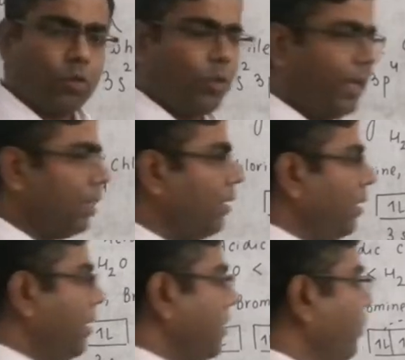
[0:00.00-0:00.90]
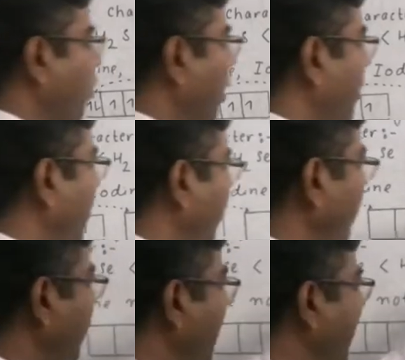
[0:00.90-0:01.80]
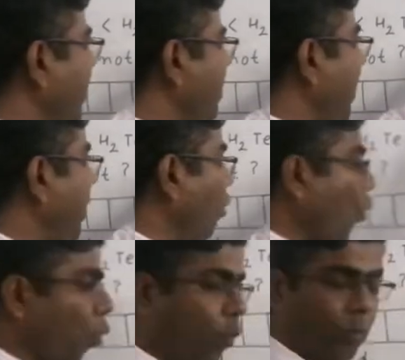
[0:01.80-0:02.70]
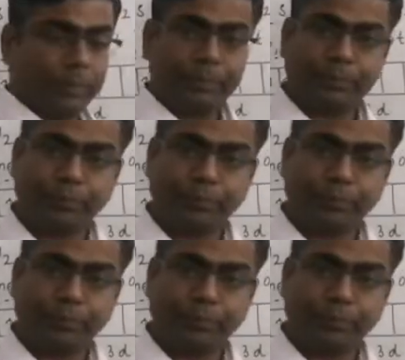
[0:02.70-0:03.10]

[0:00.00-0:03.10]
So here is a bond between H and O.